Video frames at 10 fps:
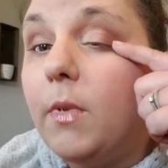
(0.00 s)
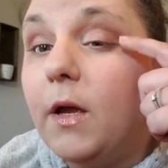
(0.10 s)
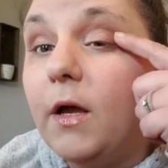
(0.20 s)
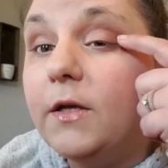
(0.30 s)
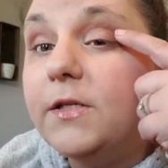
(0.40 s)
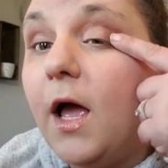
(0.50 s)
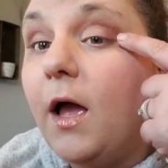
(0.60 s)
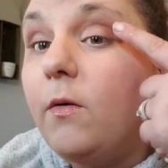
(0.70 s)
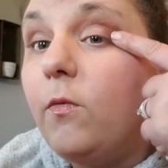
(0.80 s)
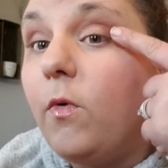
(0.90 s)
Because
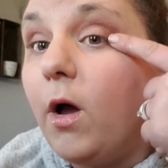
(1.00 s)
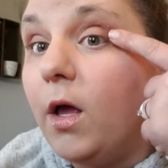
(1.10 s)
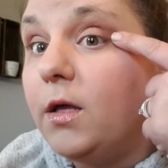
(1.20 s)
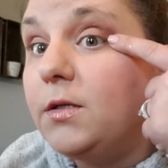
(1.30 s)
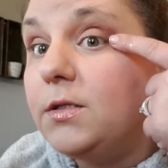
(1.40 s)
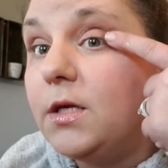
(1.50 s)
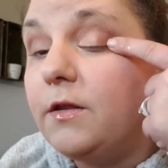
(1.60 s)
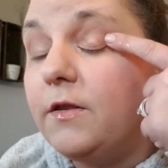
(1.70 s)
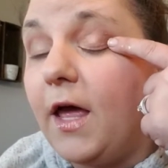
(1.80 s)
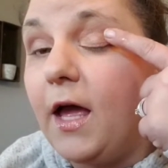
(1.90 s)
I want
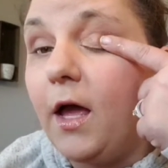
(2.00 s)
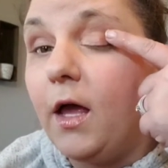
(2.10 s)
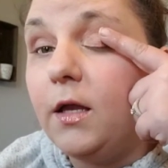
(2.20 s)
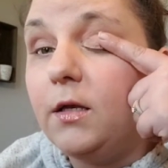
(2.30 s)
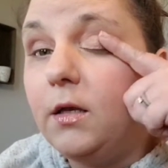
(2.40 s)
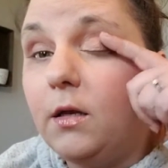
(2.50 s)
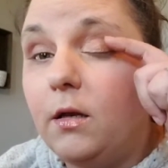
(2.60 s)
that